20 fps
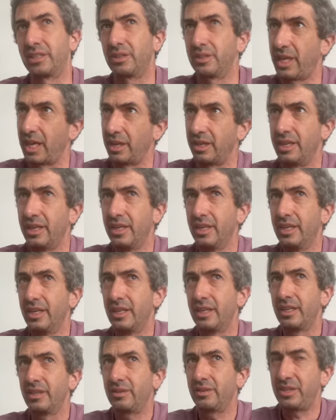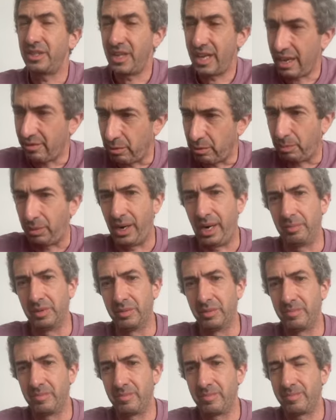okay, well, you have a
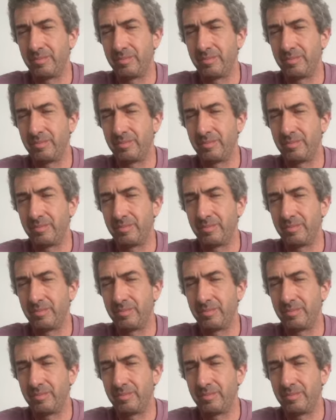problem,